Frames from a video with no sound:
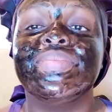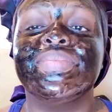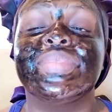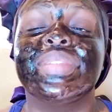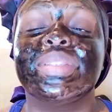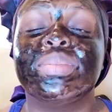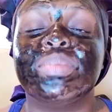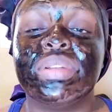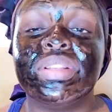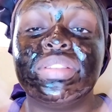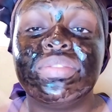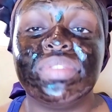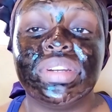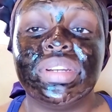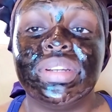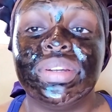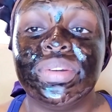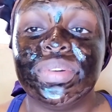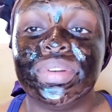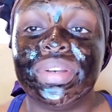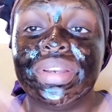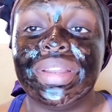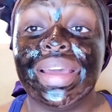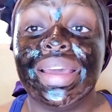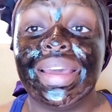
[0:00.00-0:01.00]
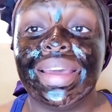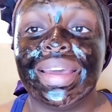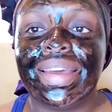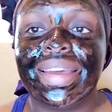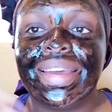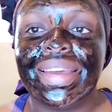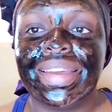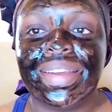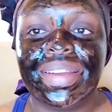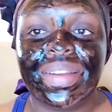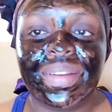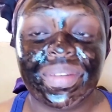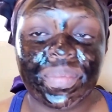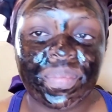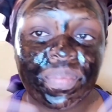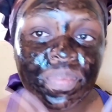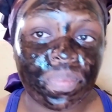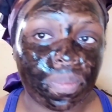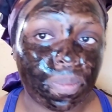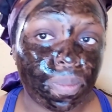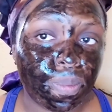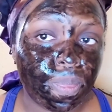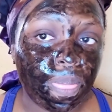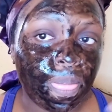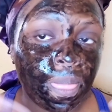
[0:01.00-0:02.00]
It smells very good.
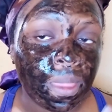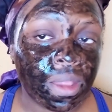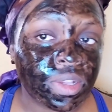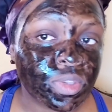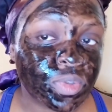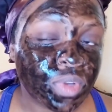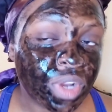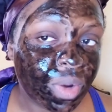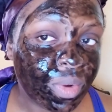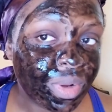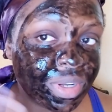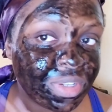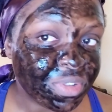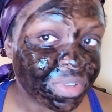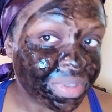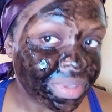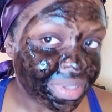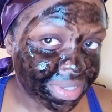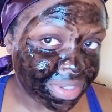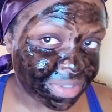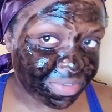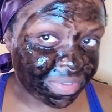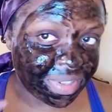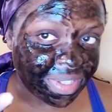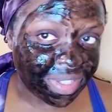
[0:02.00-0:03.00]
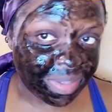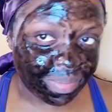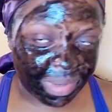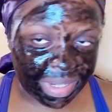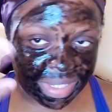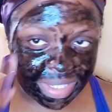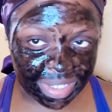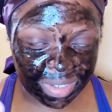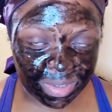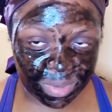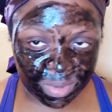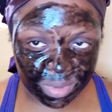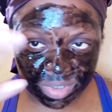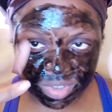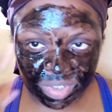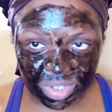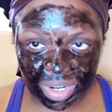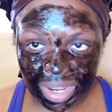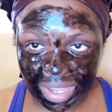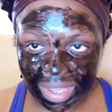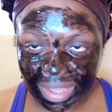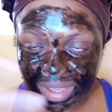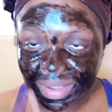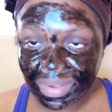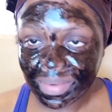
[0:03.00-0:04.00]
So I'll wait for this face mask to
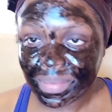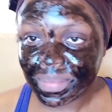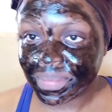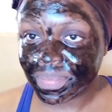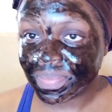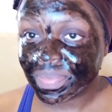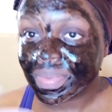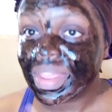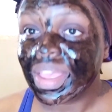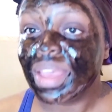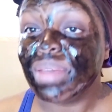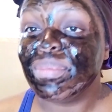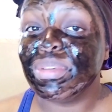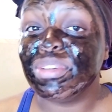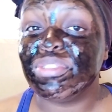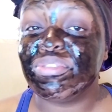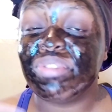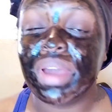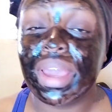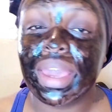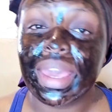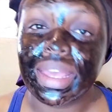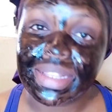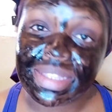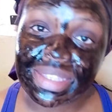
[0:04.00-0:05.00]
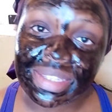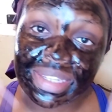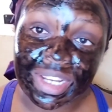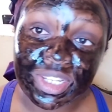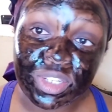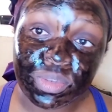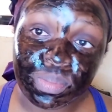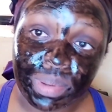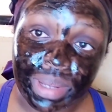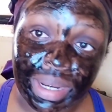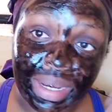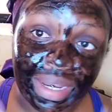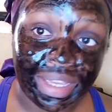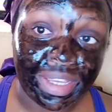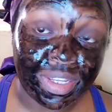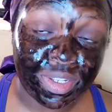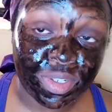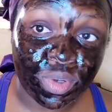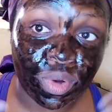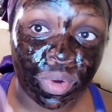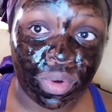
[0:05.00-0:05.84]
dry before I can start peeling it